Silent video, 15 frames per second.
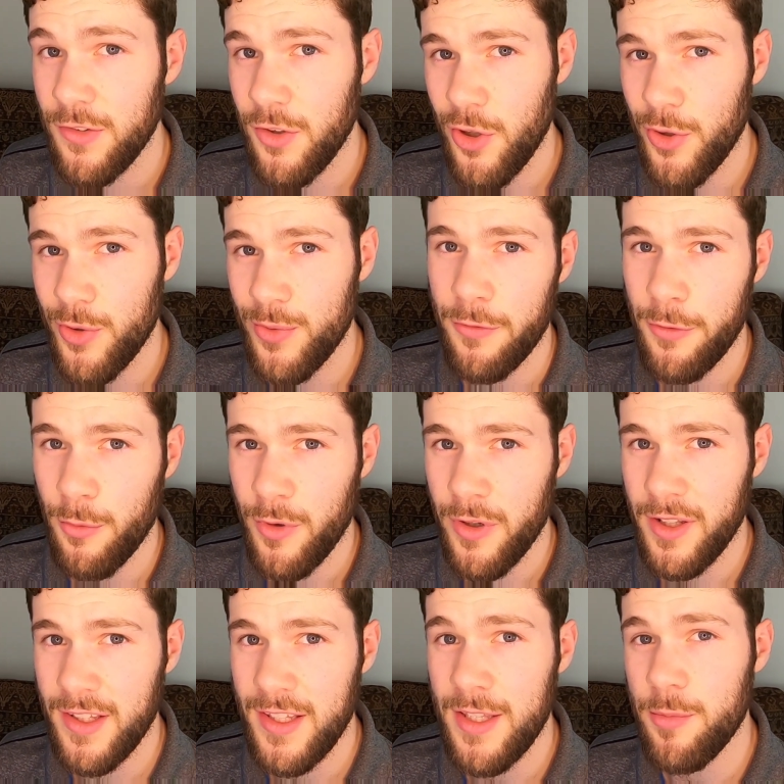So if you
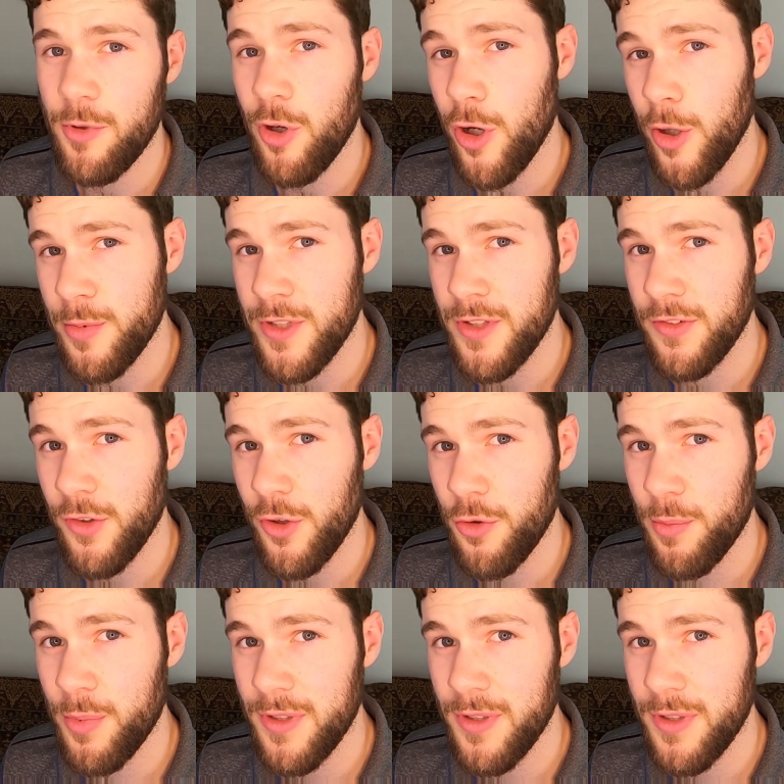want to keep your options open,